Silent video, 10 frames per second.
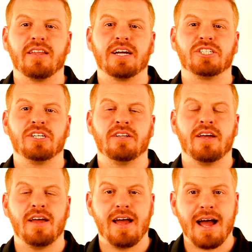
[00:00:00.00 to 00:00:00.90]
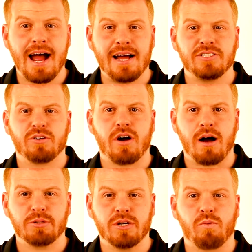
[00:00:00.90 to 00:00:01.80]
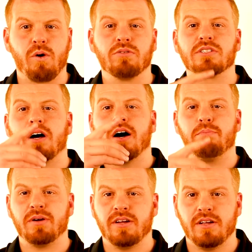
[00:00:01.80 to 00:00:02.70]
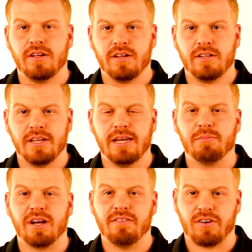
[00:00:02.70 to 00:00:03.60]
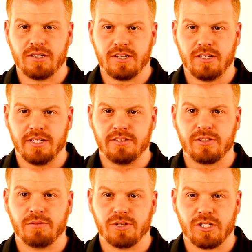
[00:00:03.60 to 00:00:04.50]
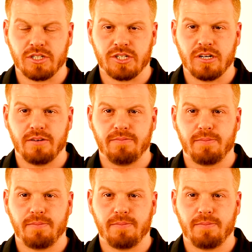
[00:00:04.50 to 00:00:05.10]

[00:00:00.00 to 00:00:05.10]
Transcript: collection as your option rolls up the implied volatility term structure.